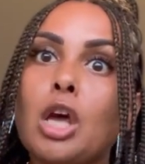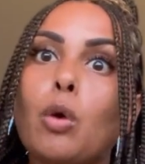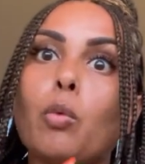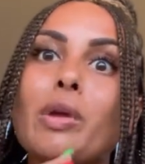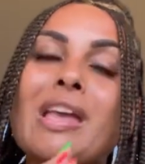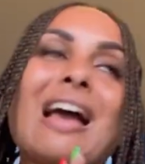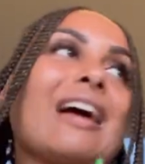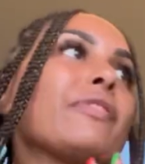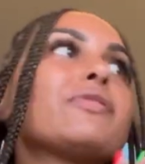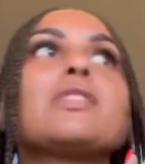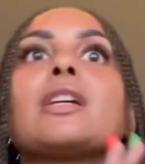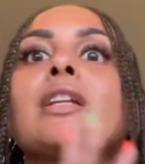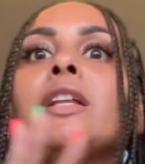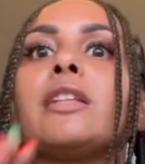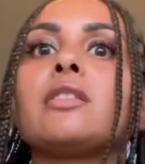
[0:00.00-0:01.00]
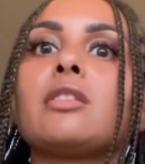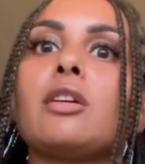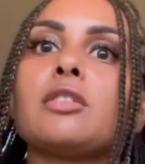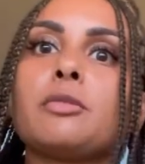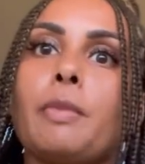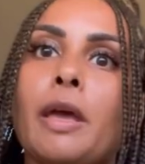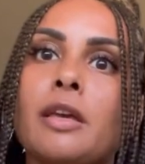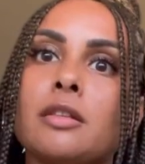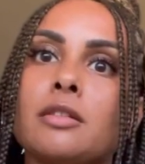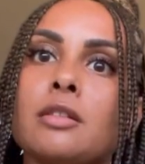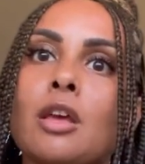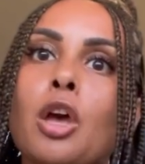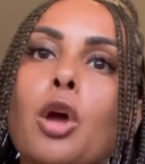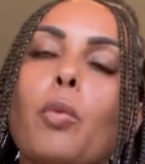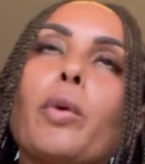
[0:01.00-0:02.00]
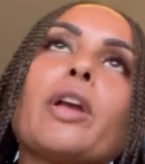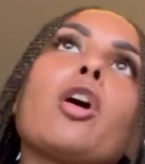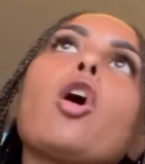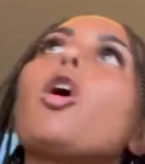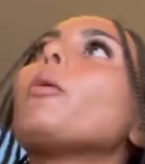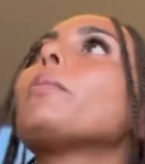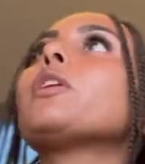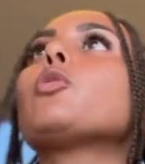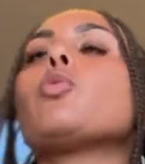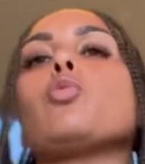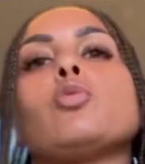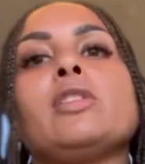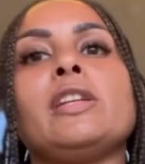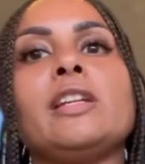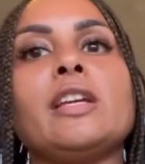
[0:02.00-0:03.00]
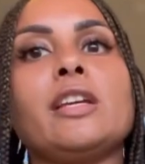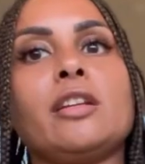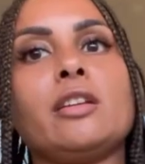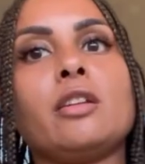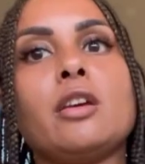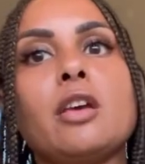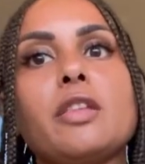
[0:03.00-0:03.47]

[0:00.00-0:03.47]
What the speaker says: We have to cleanse our space. We can't be calling in